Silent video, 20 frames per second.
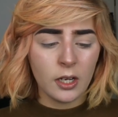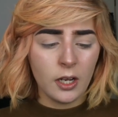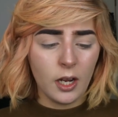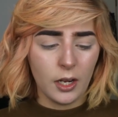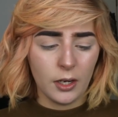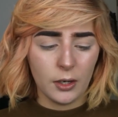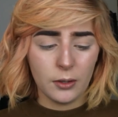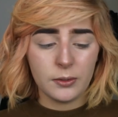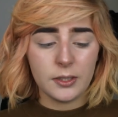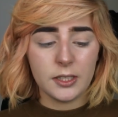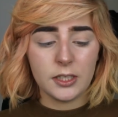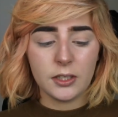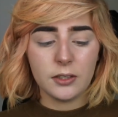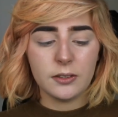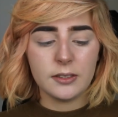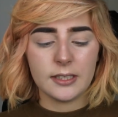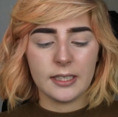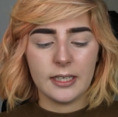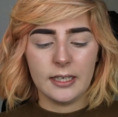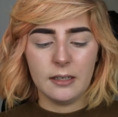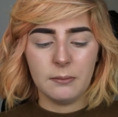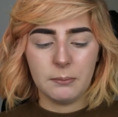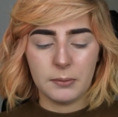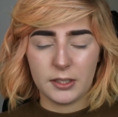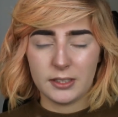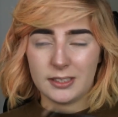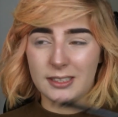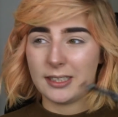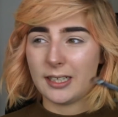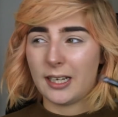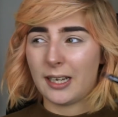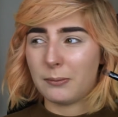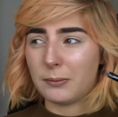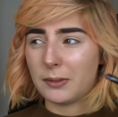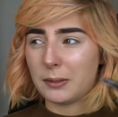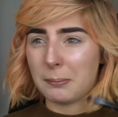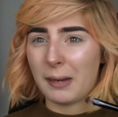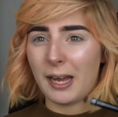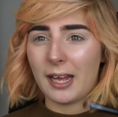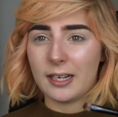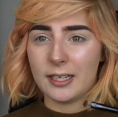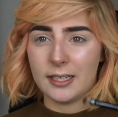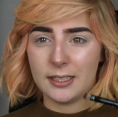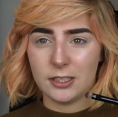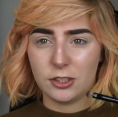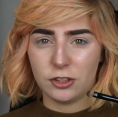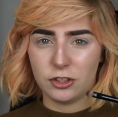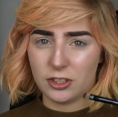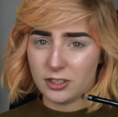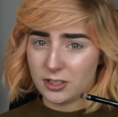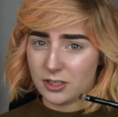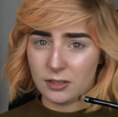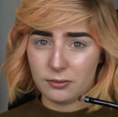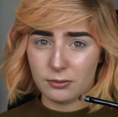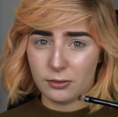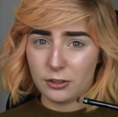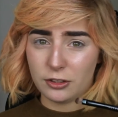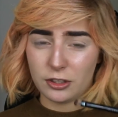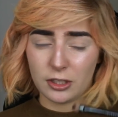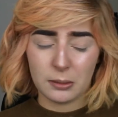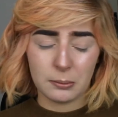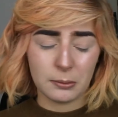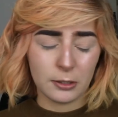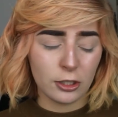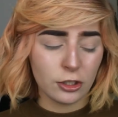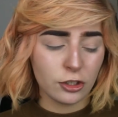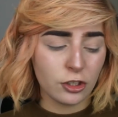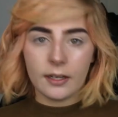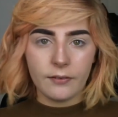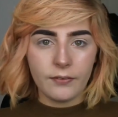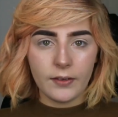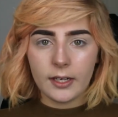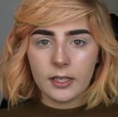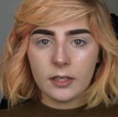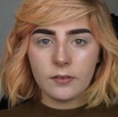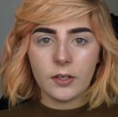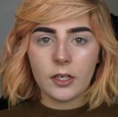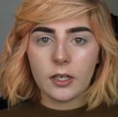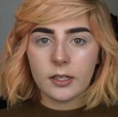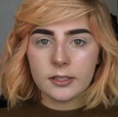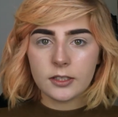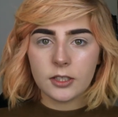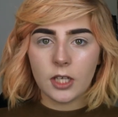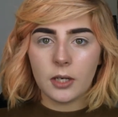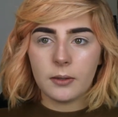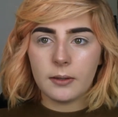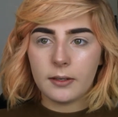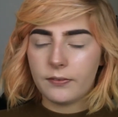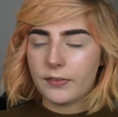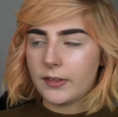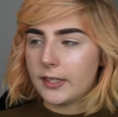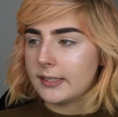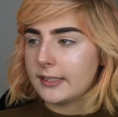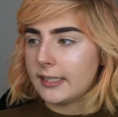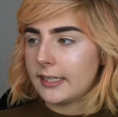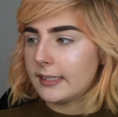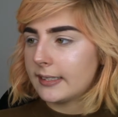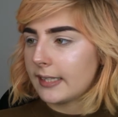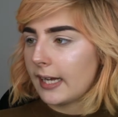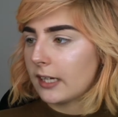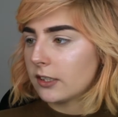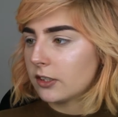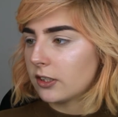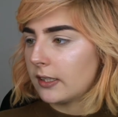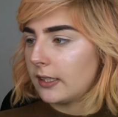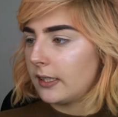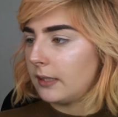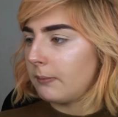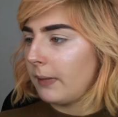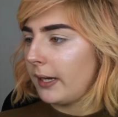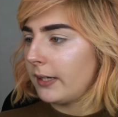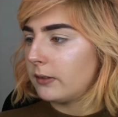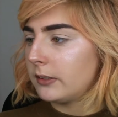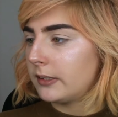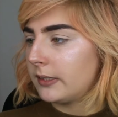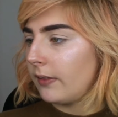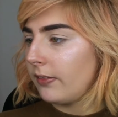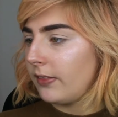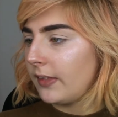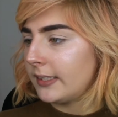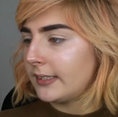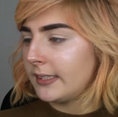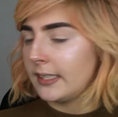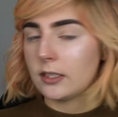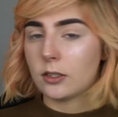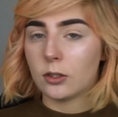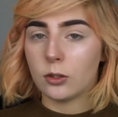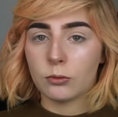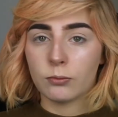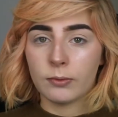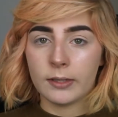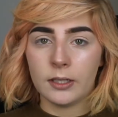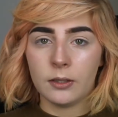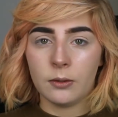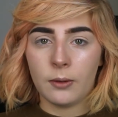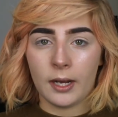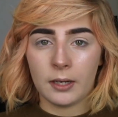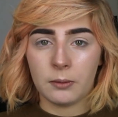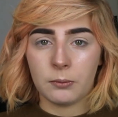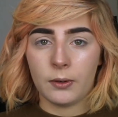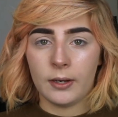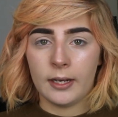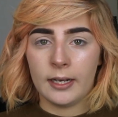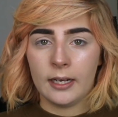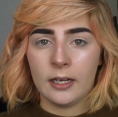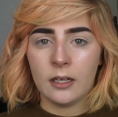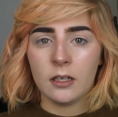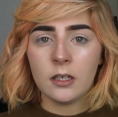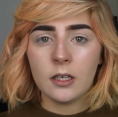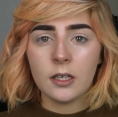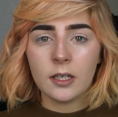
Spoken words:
I only use it because it came with the palette and it's just another eyeshadow brush. If any of you guys know if this is actually made of synthetic or real animal hair,